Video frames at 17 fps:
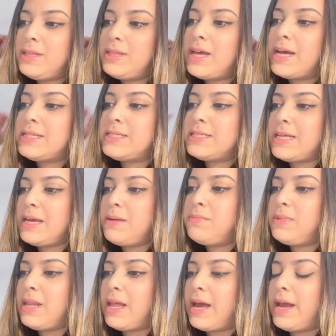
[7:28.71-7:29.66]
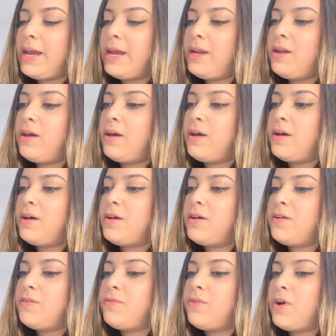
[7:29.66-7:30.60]
that same line
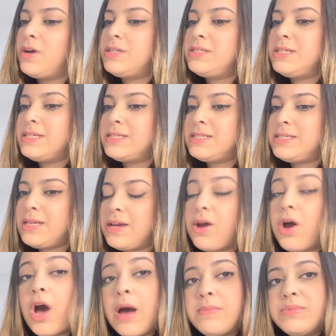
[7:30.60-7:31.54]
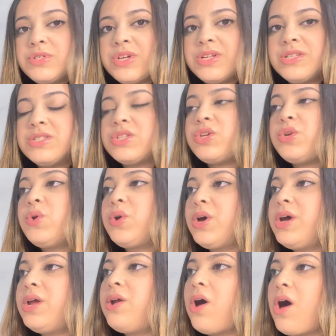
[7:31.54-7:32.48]
of artistic options, you
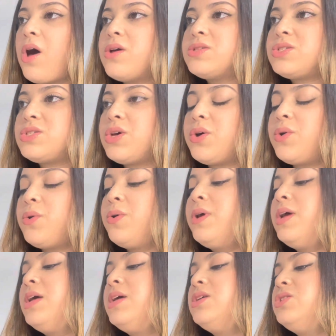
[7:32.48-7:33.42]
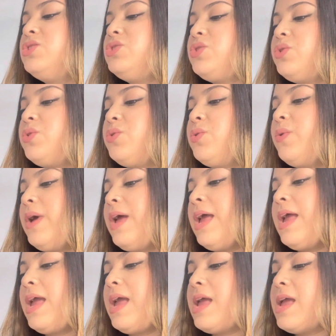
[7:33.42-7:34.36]
could also do
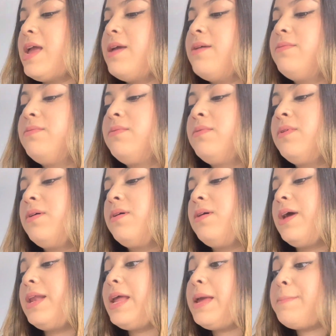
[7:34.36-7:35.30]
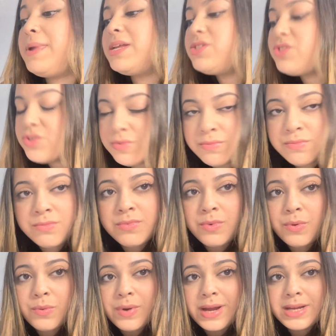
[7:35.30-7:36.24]
an image,
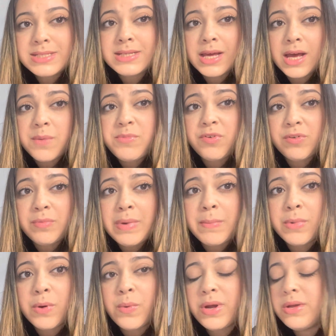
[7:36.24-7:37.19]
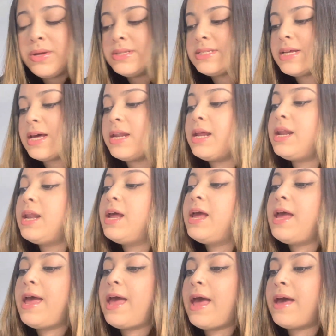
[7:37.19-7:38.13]
right, to help you remember what you studied,
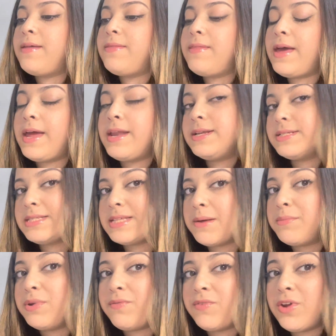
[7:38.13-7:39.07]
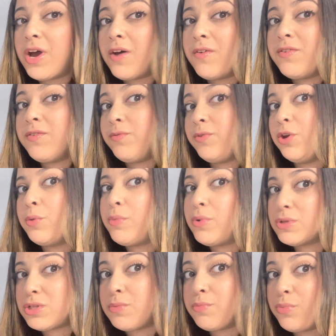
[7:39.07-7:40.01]
and then some of your
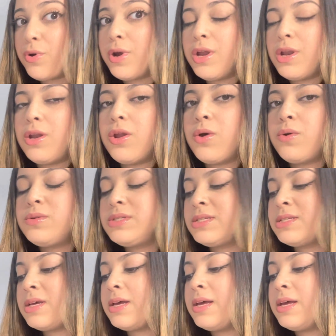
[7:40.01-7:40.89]
most important notes